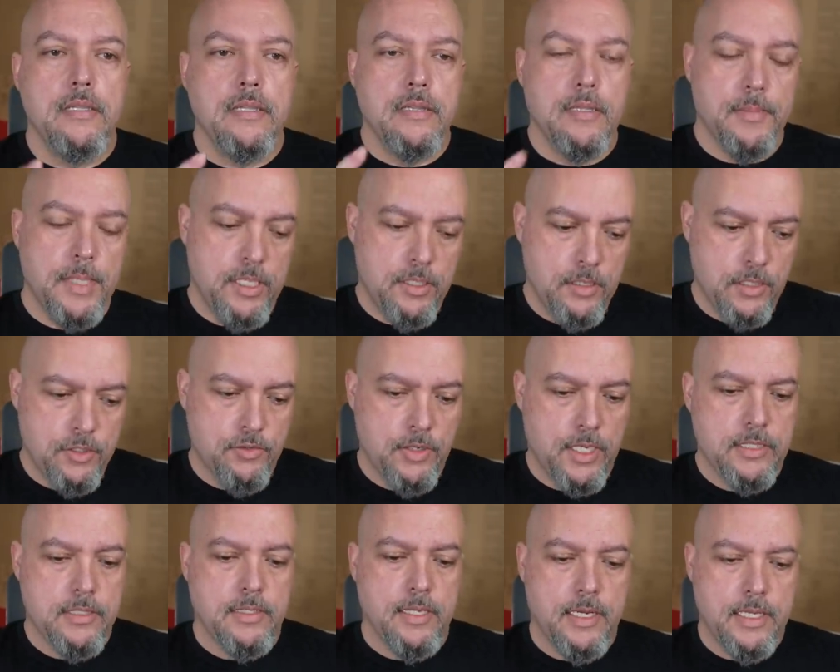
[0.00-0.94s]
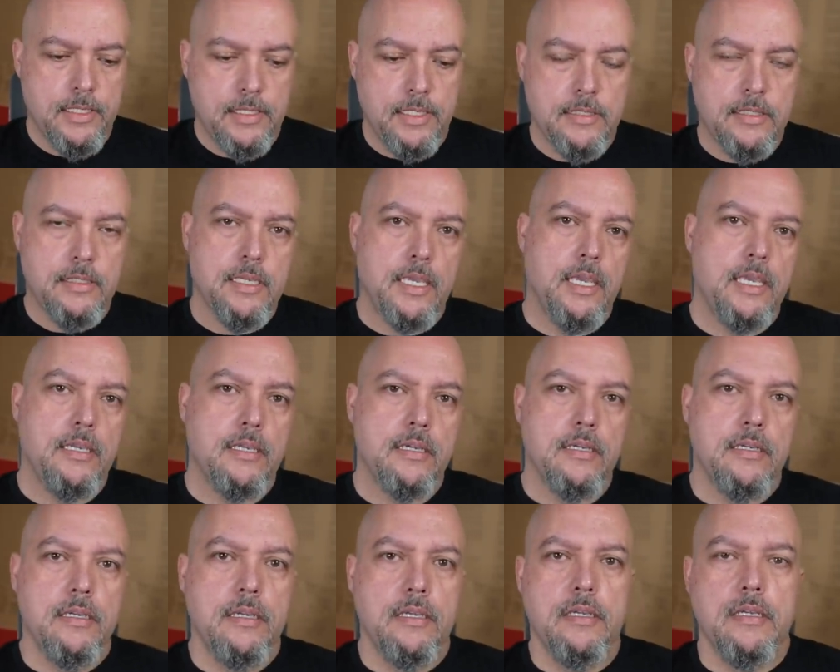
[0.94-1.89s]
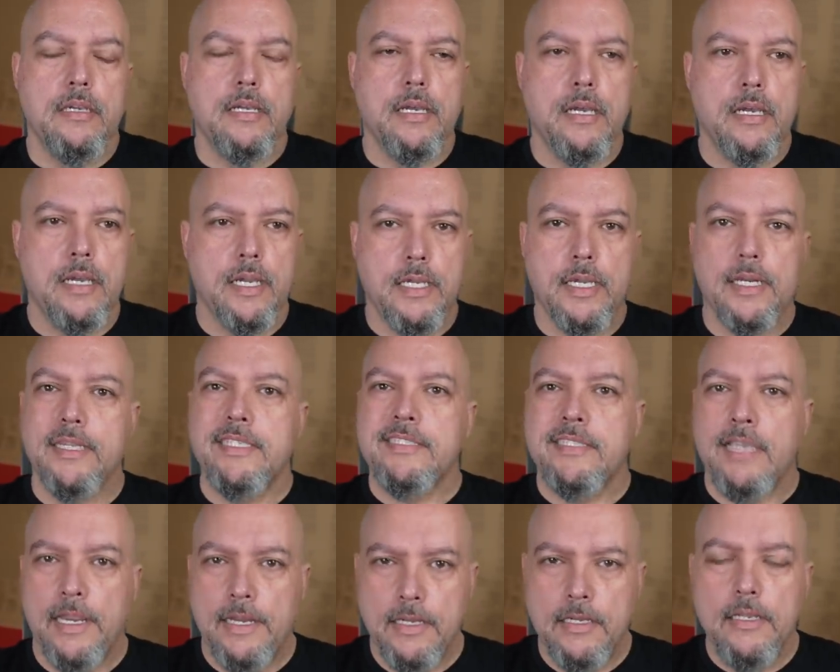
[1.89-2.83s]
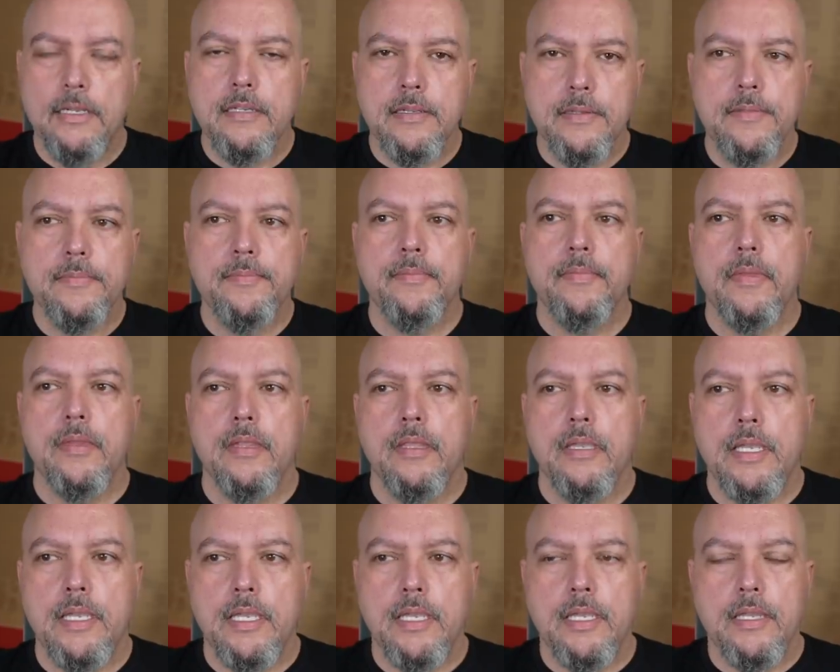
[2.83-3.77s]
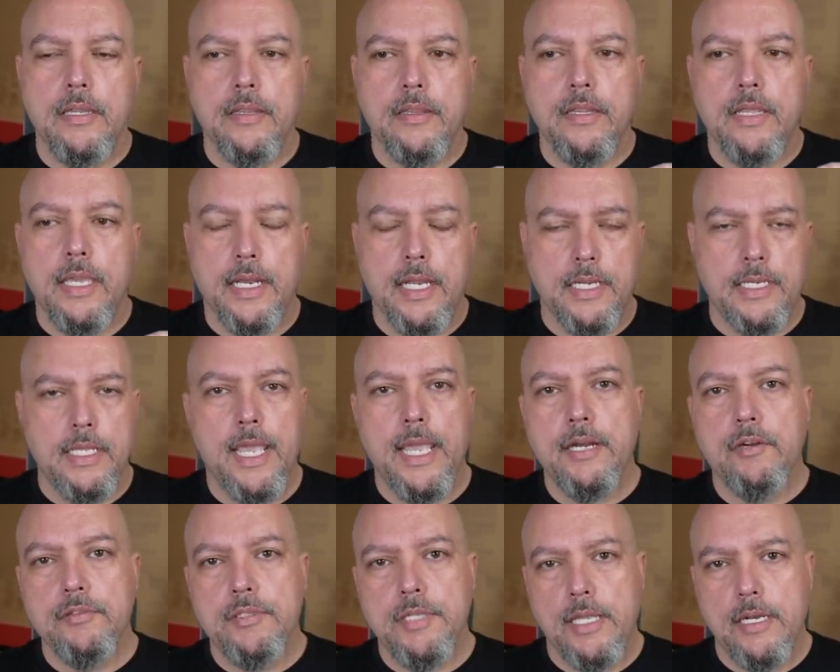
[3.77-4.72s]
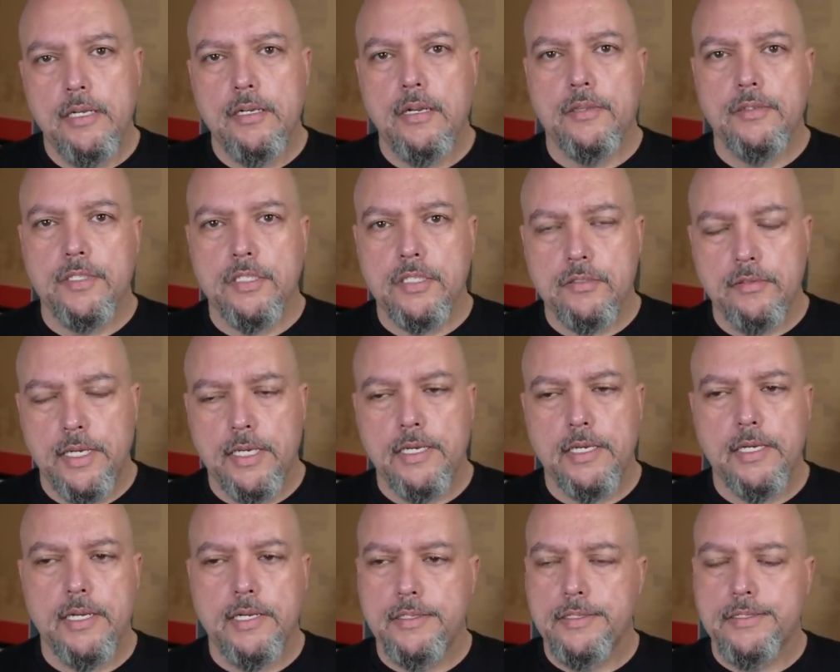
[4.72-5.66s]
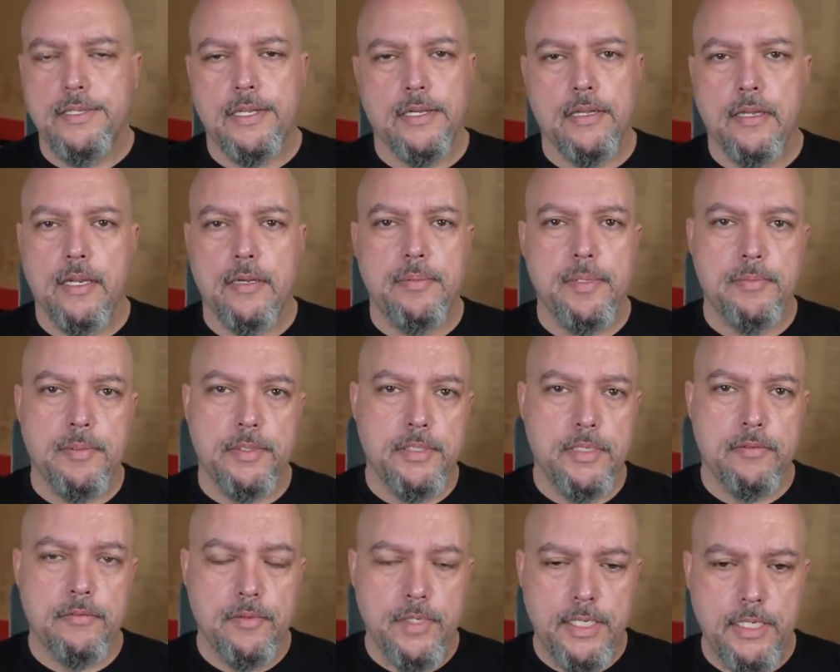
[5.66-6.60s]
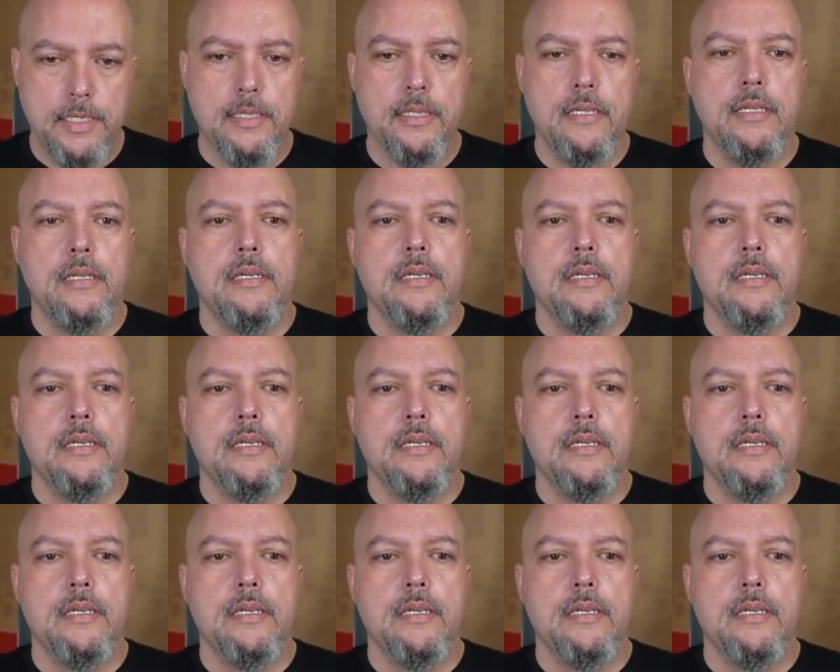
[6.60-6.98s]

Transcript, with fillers: Let me address that. I did say uh, I got excited and I annotated on the screen, and I understand a lot of people didn't read it.